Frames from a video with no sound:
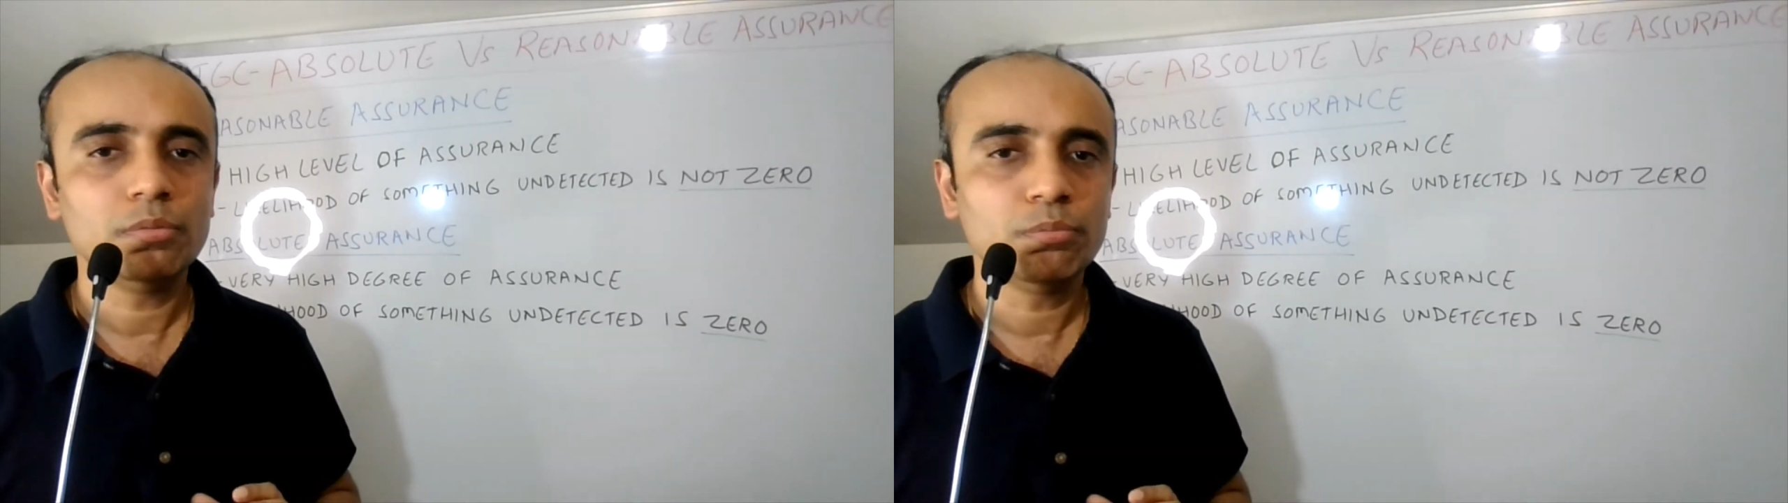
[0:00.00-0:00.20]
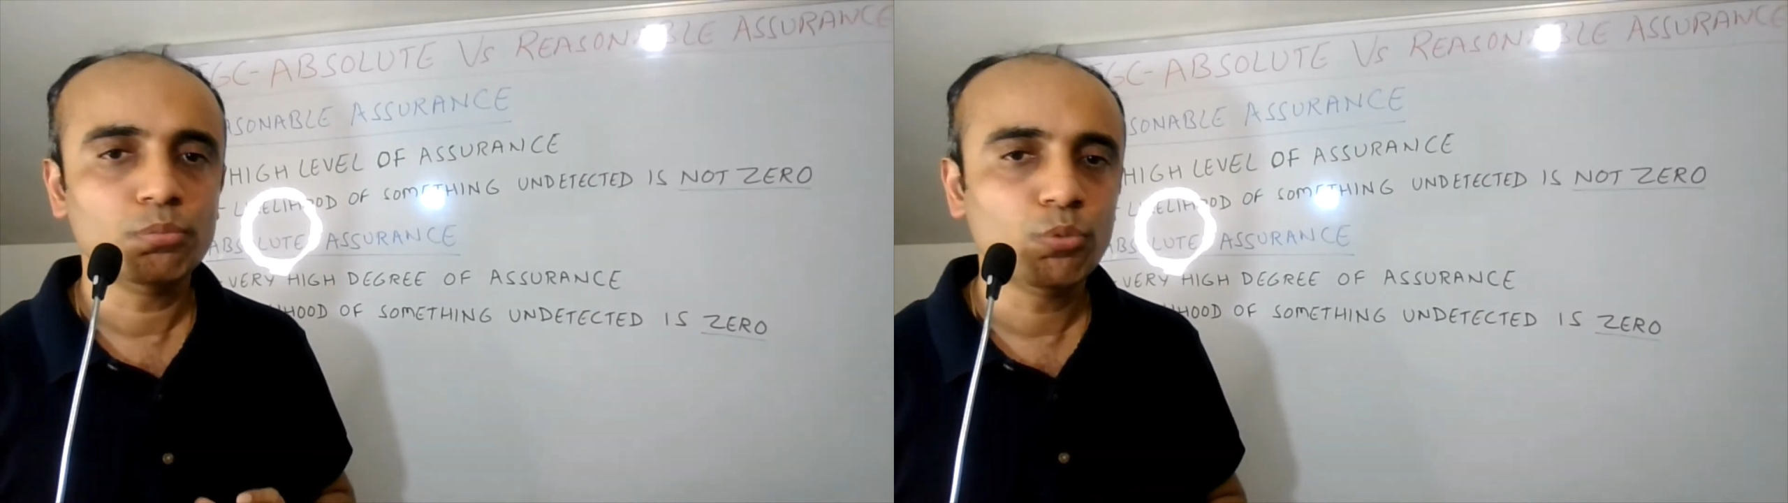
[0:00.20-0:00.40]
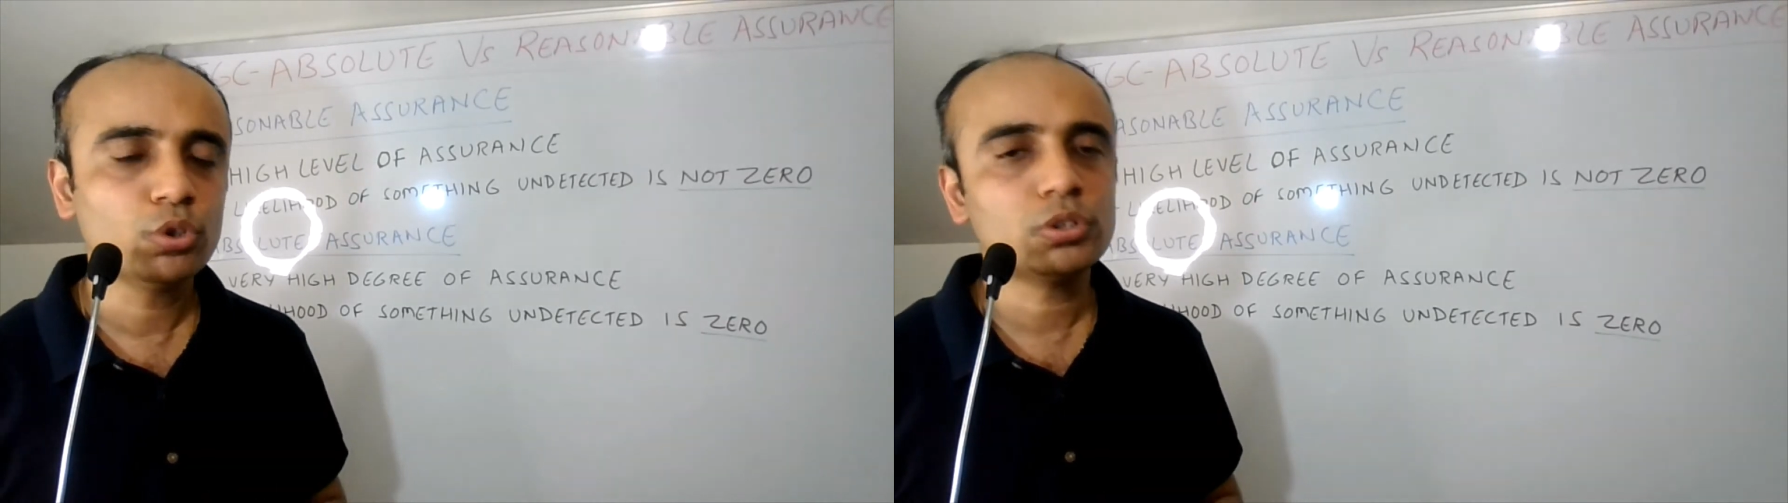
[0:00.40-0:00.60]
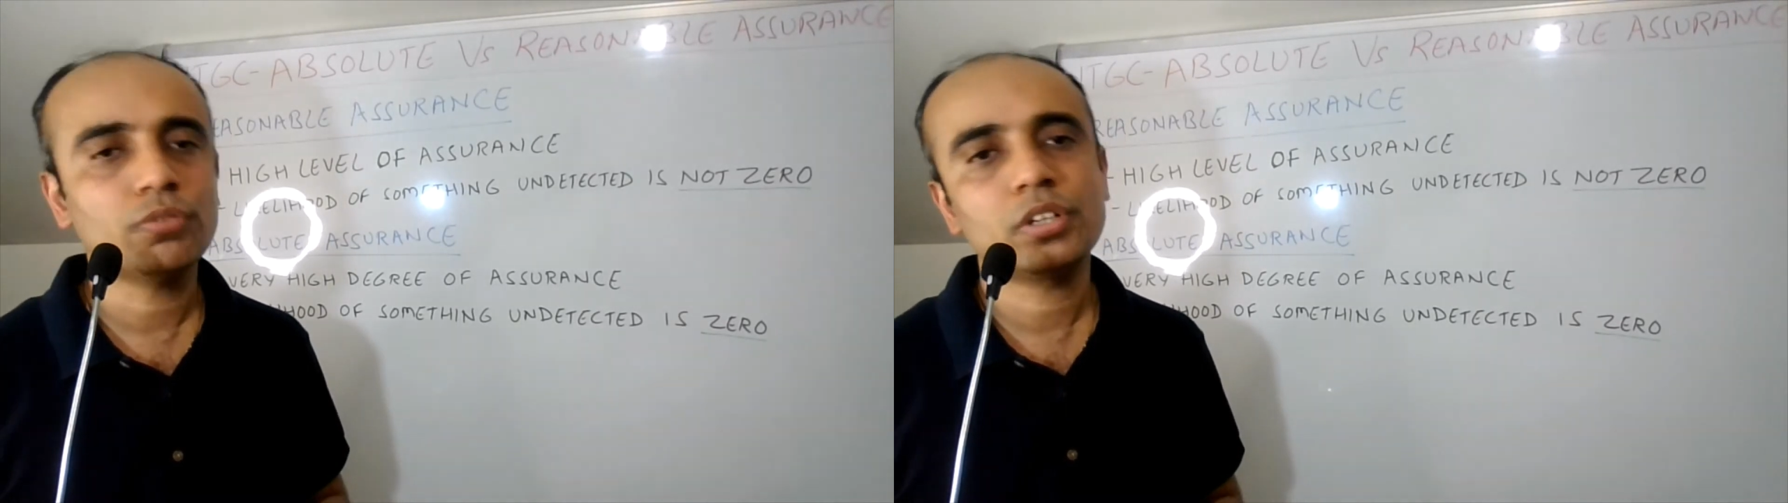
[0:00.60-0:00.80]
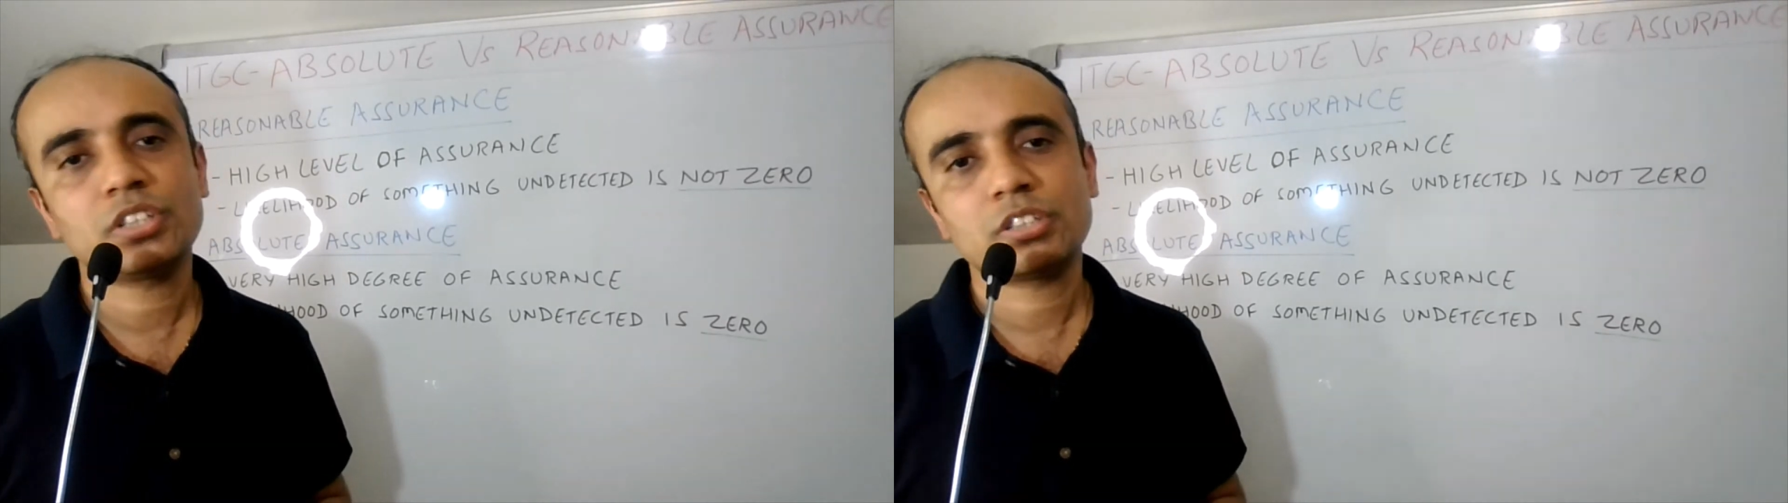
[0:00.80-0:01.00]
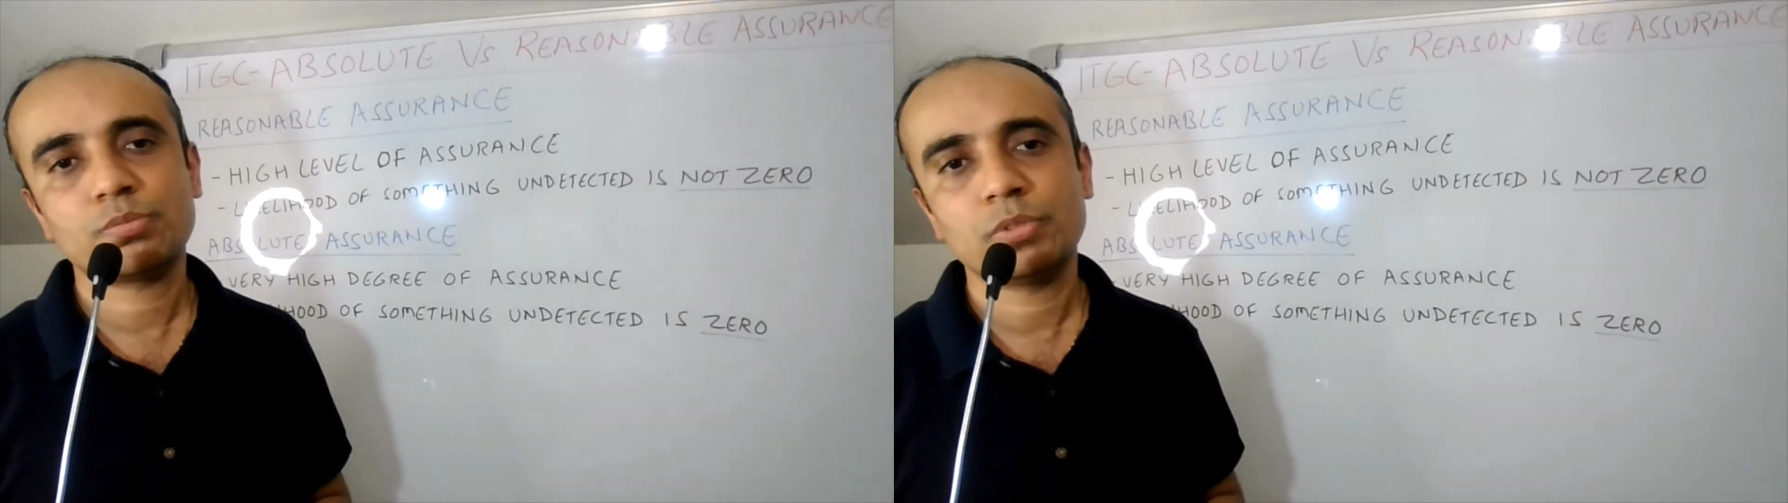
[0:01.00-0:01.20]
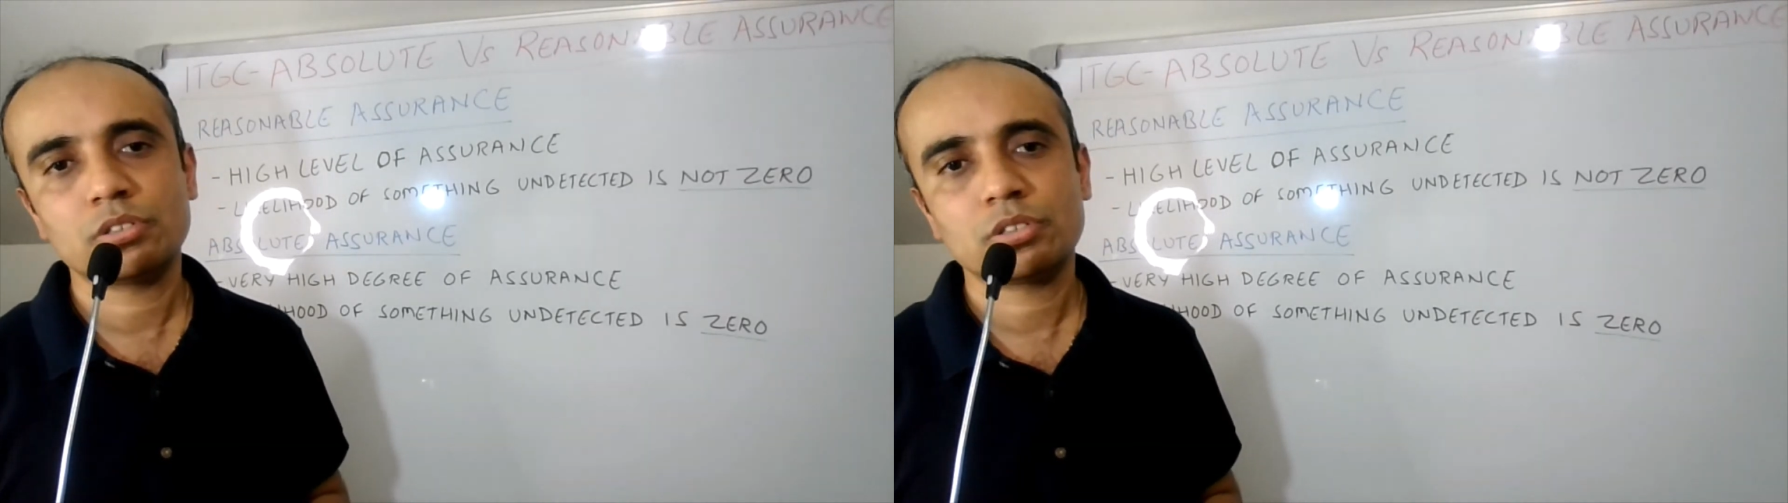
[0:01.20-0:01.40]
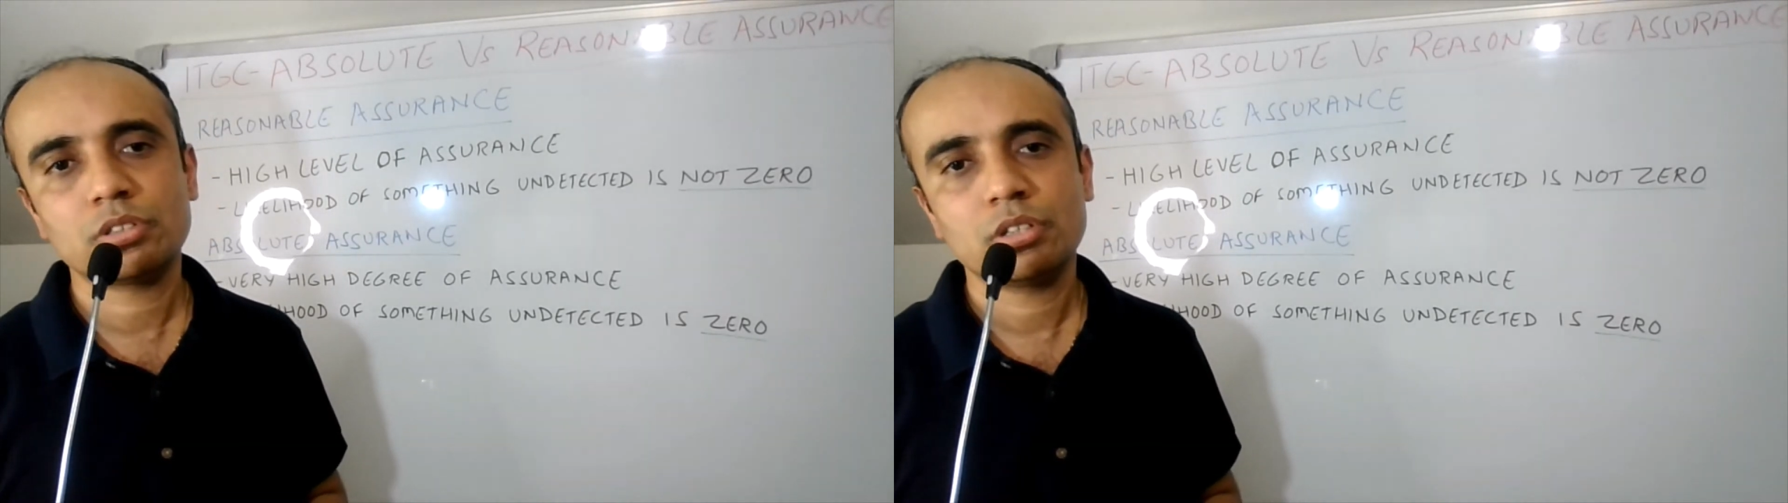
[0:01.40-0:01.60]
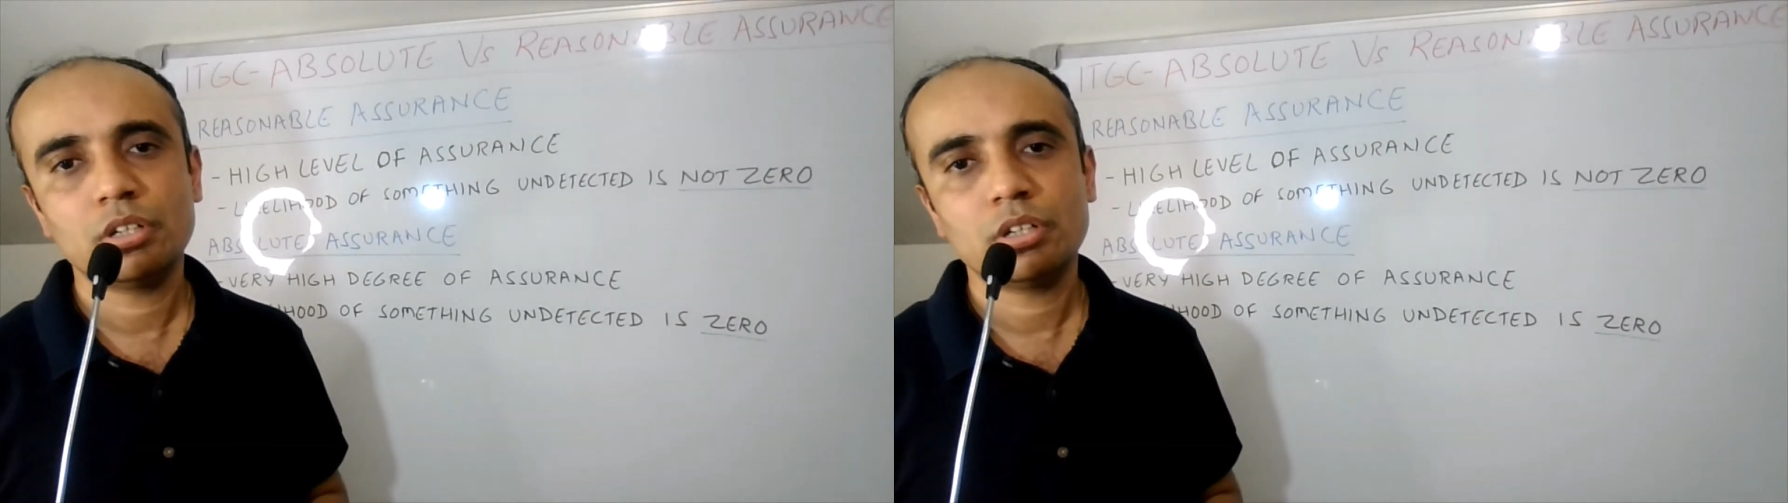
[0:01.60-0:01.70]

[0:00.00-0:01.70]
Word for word: Most of the assessments,